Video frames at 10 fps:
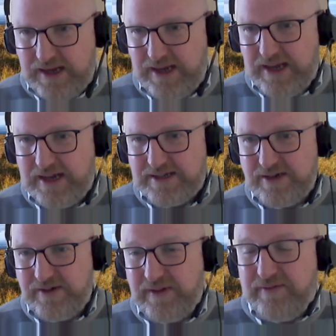Yeah,
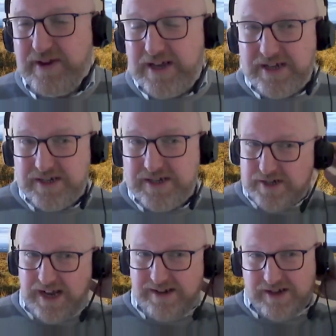so if you get in
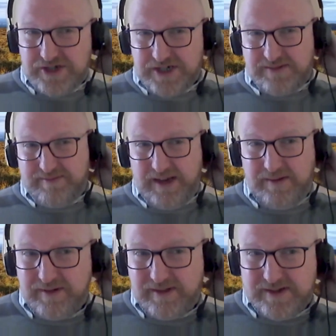touch, and not just
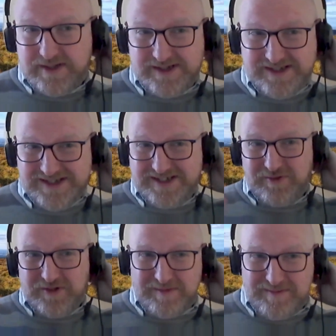me, but there's
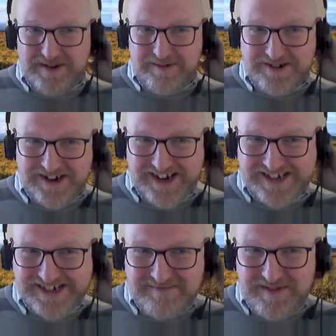more than me working
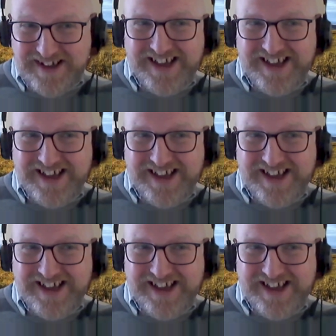at EMRA.